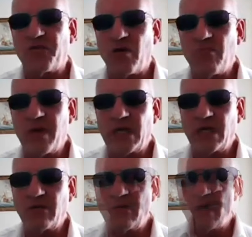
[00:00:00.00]
far from
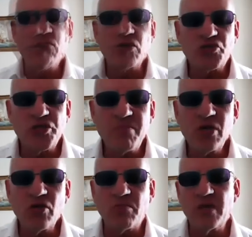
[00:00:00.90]
me. He was
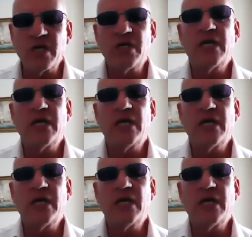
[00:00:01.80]
shimmying up